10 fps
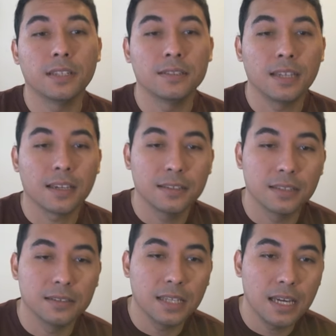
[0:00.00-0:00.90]
attacking
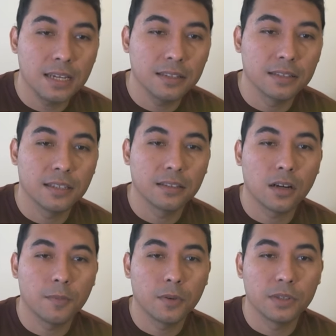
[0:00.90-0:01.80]
the knight, and then
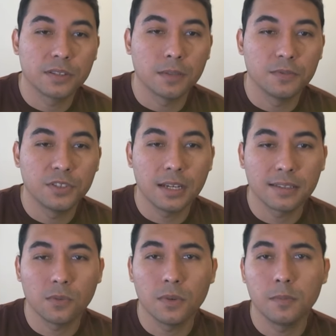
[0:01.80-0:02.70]
coming with some
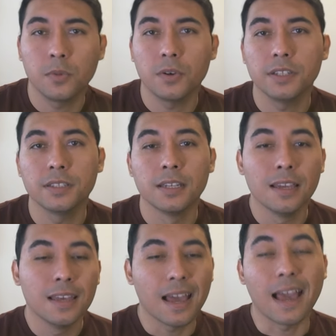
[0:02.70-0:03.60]
checks at one point.
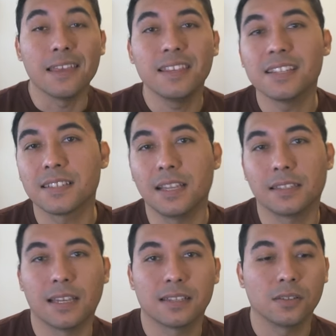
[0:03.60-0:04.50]
Ideas like
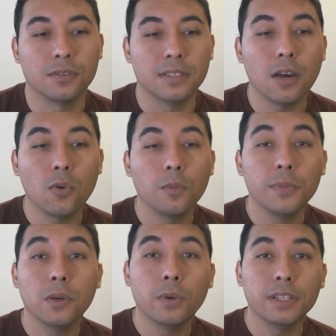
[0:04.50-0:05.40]
that. So now we'll
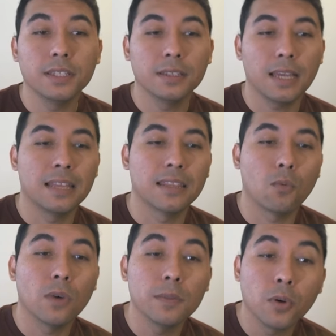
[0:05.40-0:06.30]
be winning, and
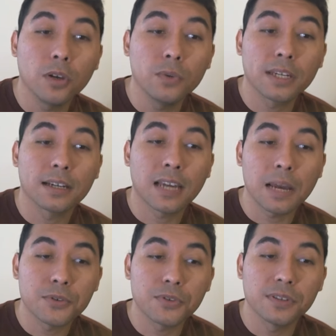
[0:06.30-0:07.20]
at one point we can
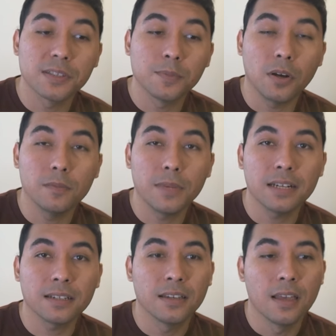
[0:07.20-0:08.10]
capture this pawn
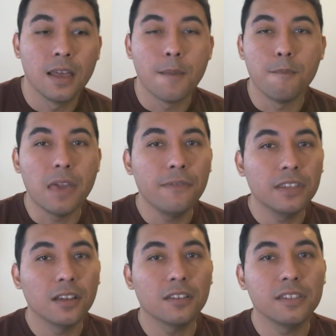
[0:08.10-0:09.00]
back. Maybe
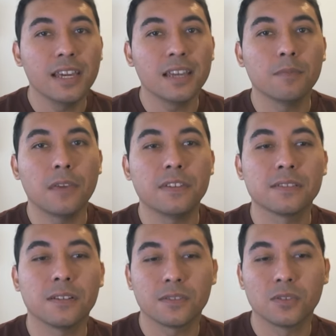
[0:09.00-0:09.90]
not yet, maybe it's
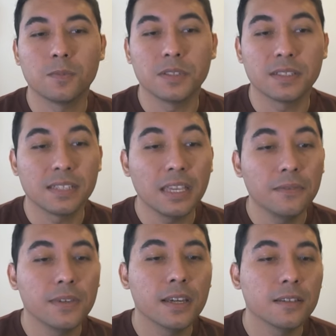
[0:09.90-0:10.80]
not super
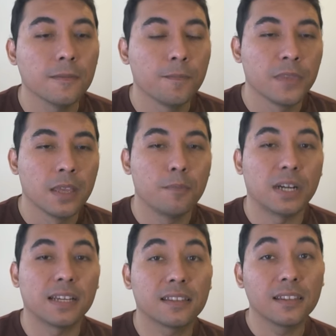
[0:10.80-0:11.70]
safe yet,
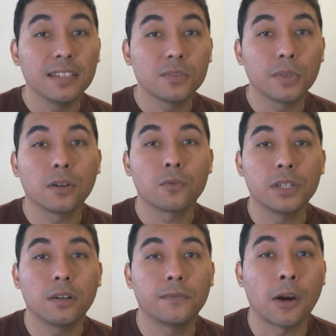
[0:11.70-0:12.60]
but at least we got
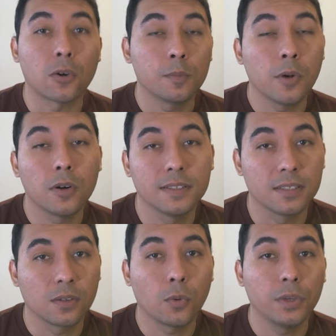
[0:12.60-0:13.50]
rid of our
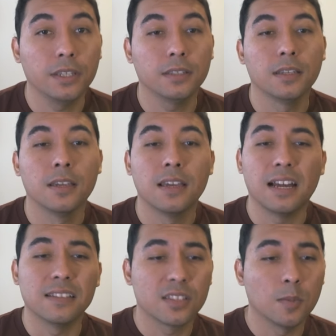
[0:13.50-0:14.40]
opponent's queen
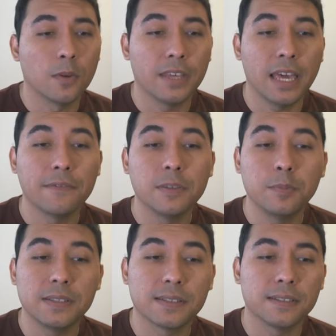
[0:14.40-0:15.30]
and some of the heavy
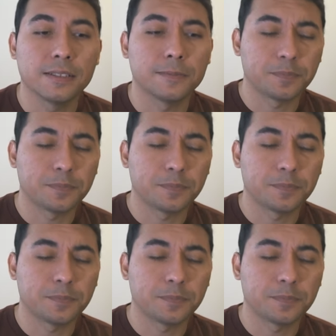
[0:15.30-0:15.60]
pieces,